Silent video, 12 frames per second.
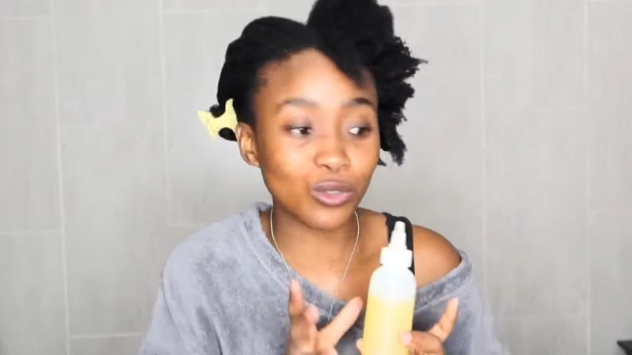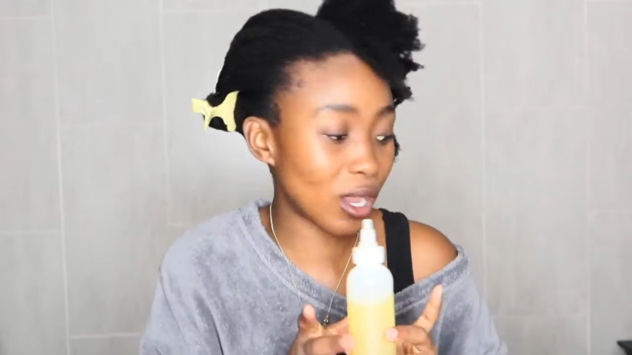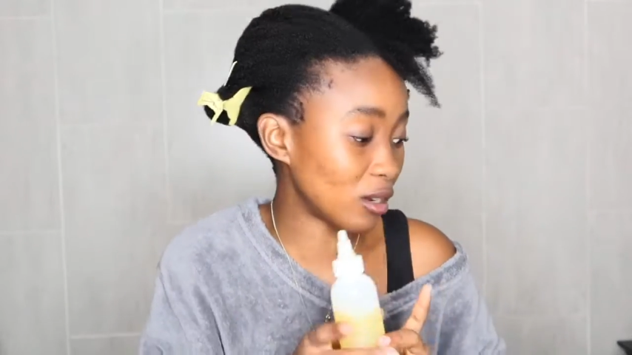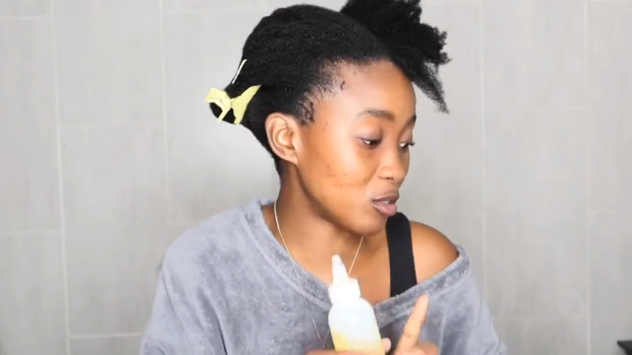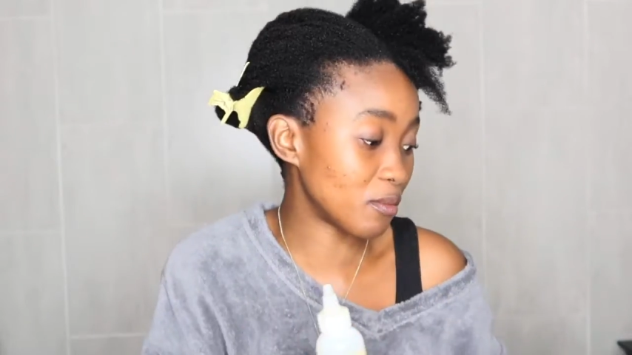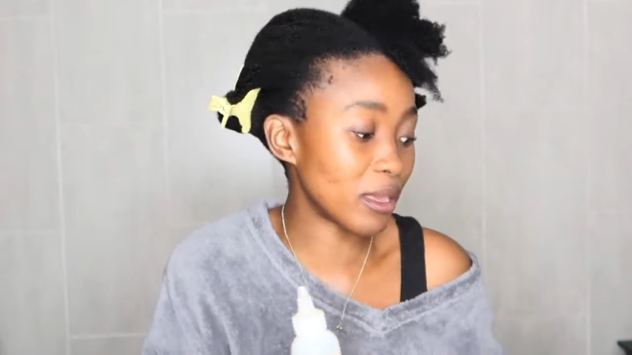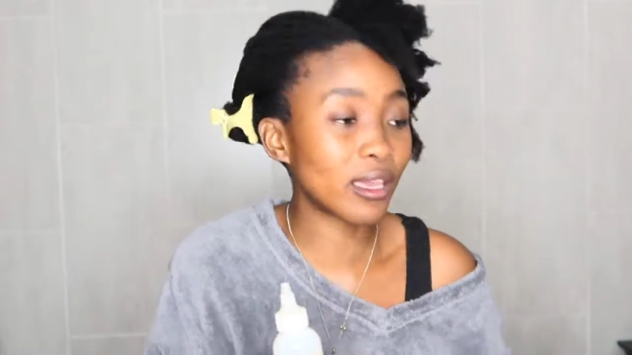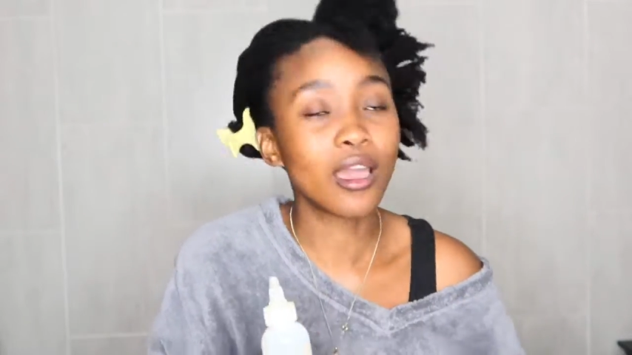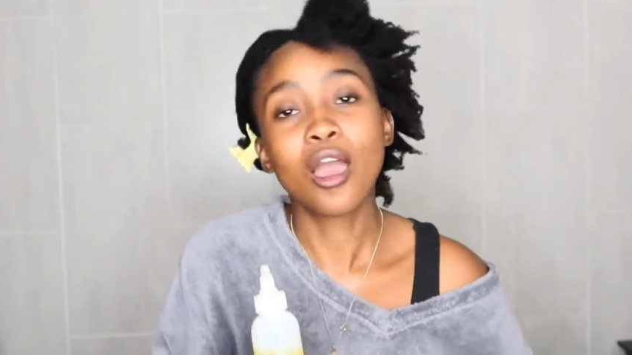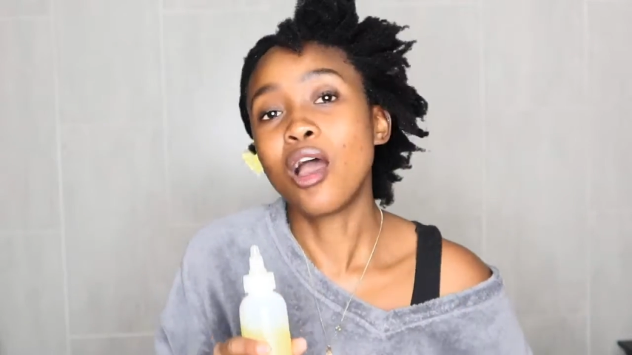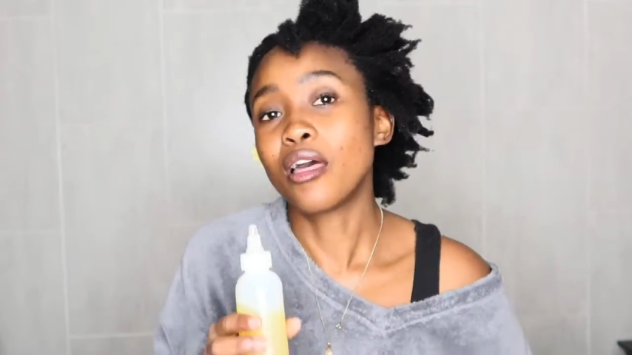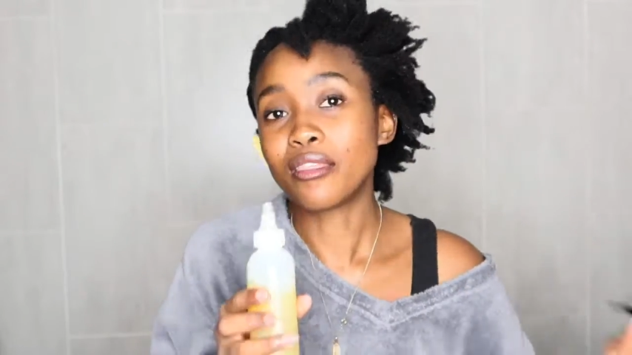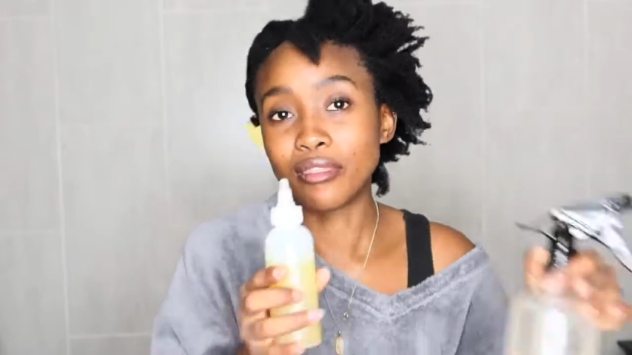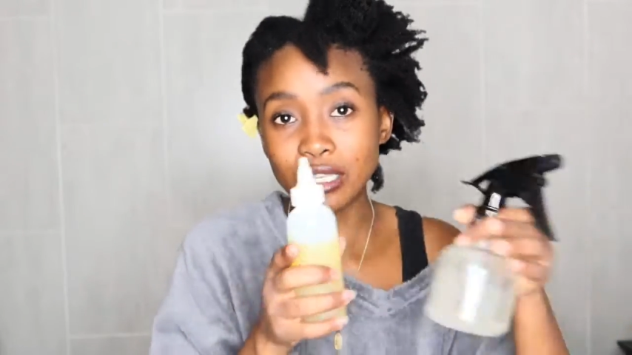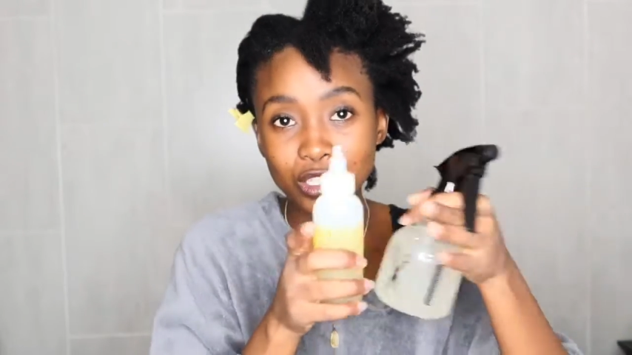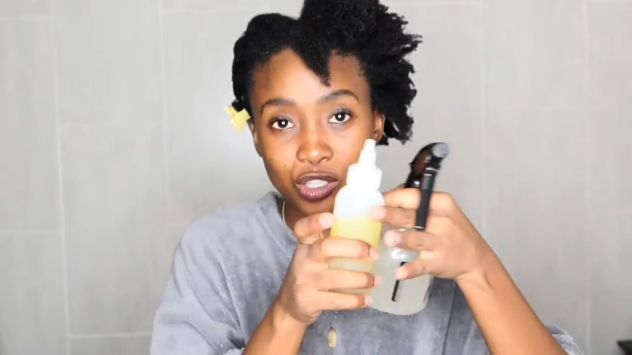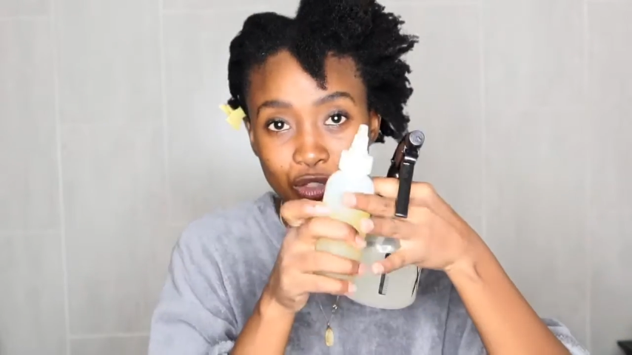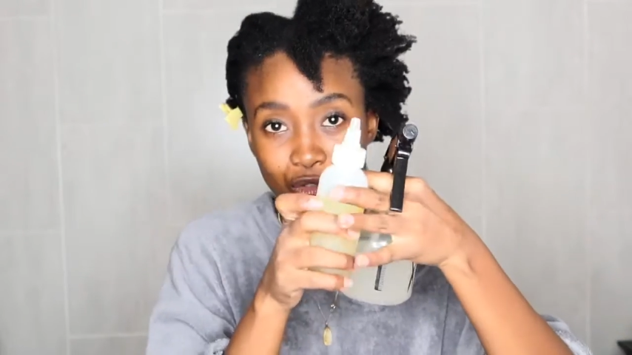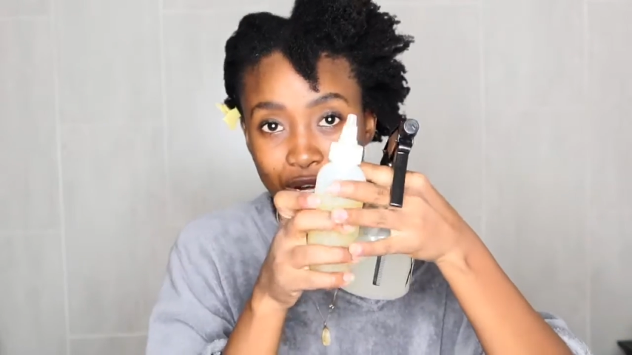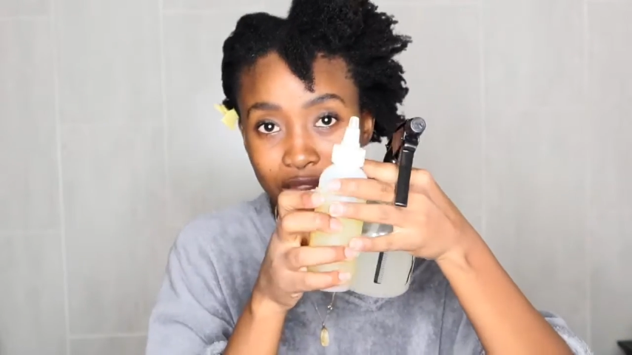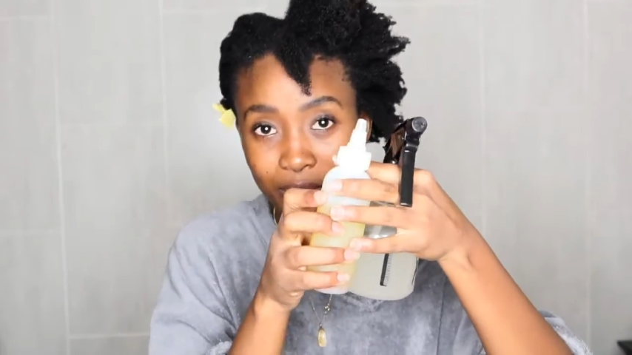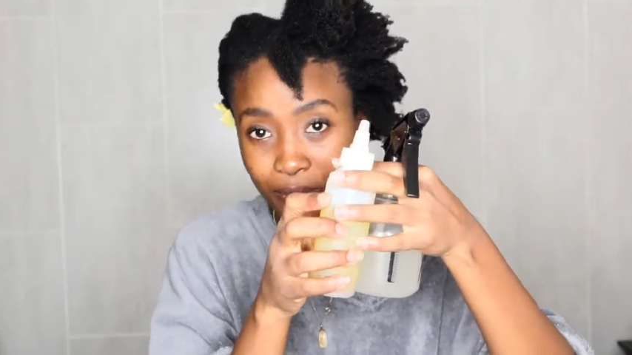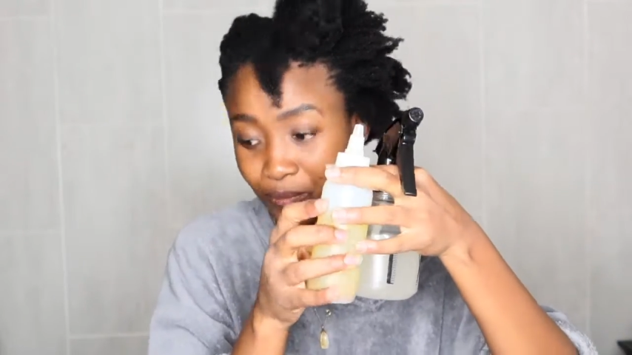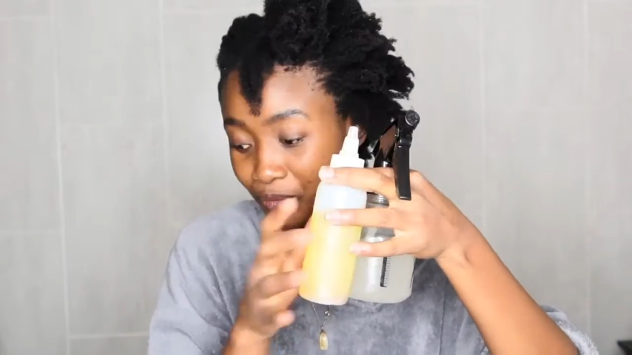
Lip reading: you how to make these three.